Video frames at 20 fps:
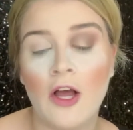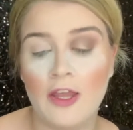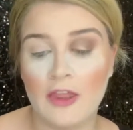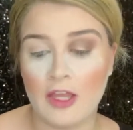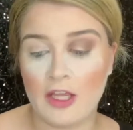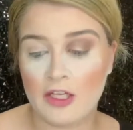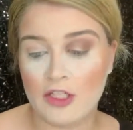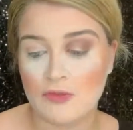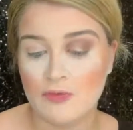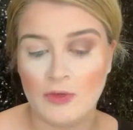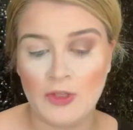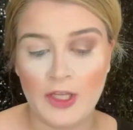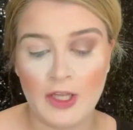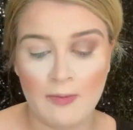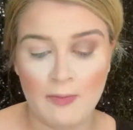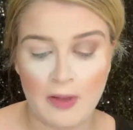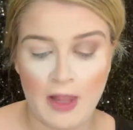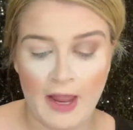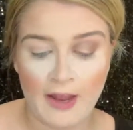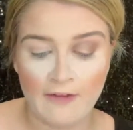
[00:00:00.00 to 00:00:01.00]
I think it's really
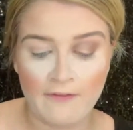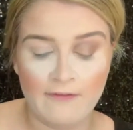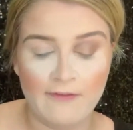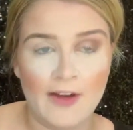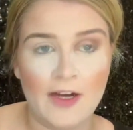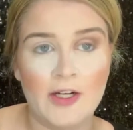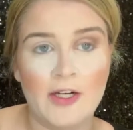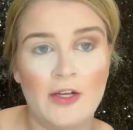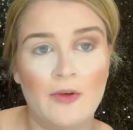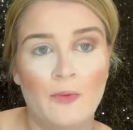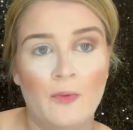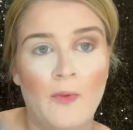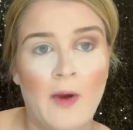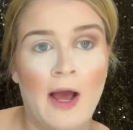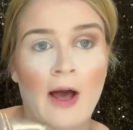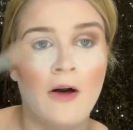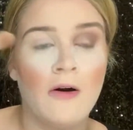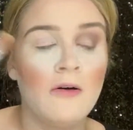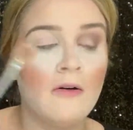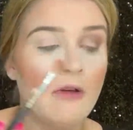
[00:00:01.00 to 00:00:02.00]
applying very
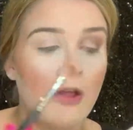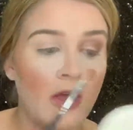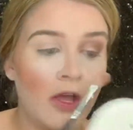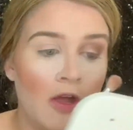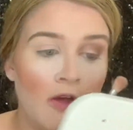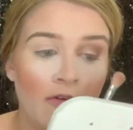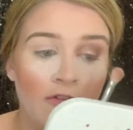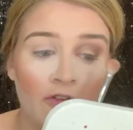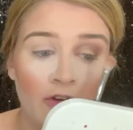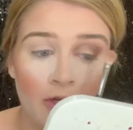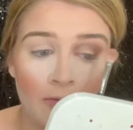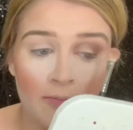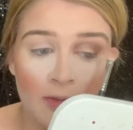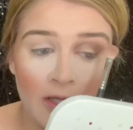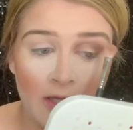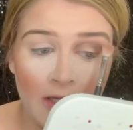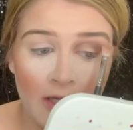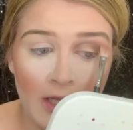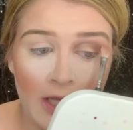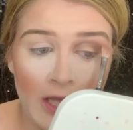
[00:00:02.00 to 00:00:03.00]
well for
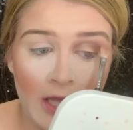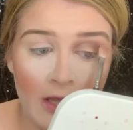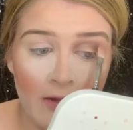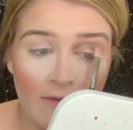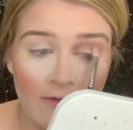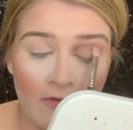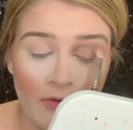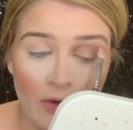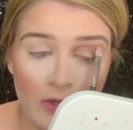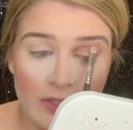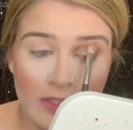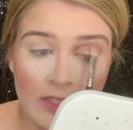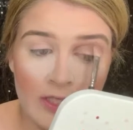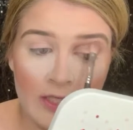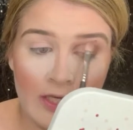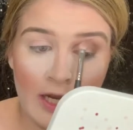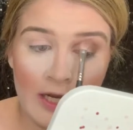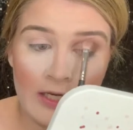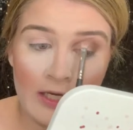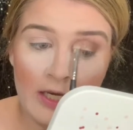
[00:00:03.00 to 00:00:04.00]
being
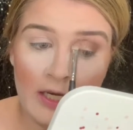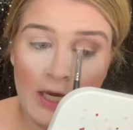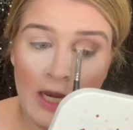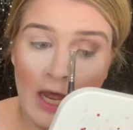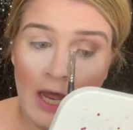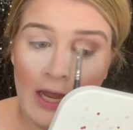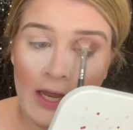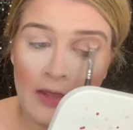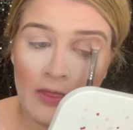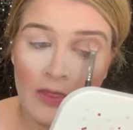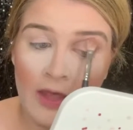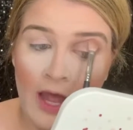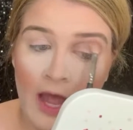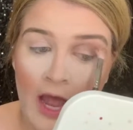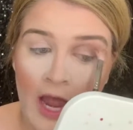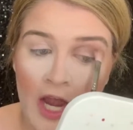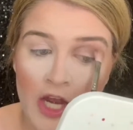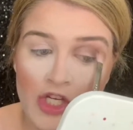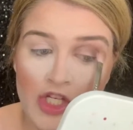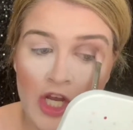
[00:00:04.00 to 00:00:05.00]
$14.99. The
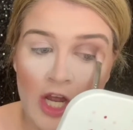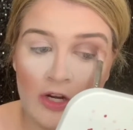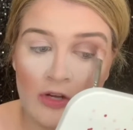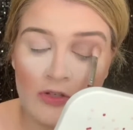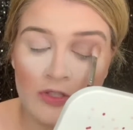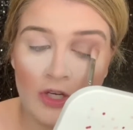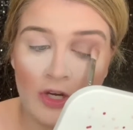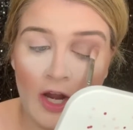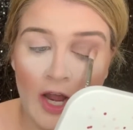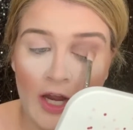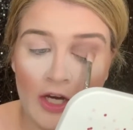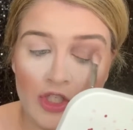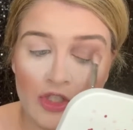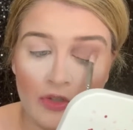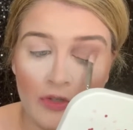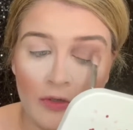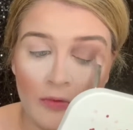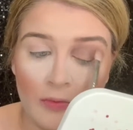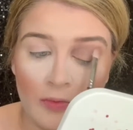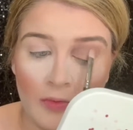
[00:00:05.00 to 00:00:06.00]
eyeshadows are
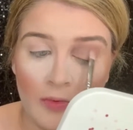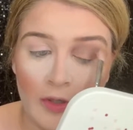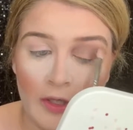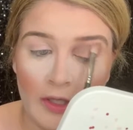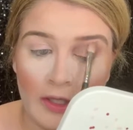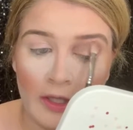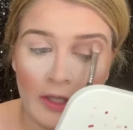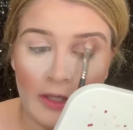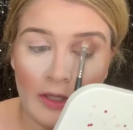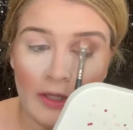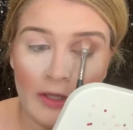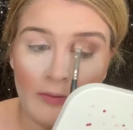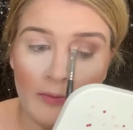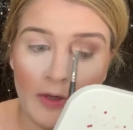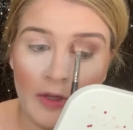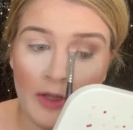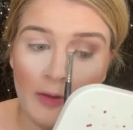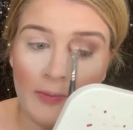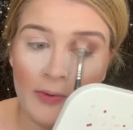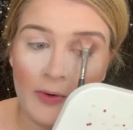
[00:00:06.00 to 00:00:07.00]
actually really,
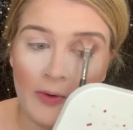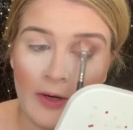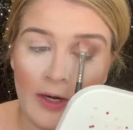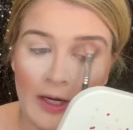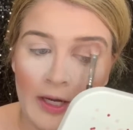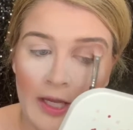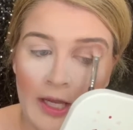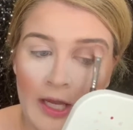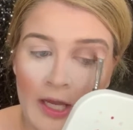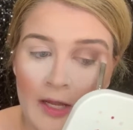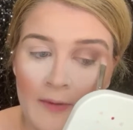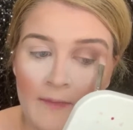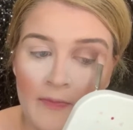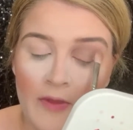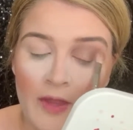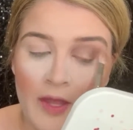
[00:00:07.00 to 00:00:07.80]
really pretty.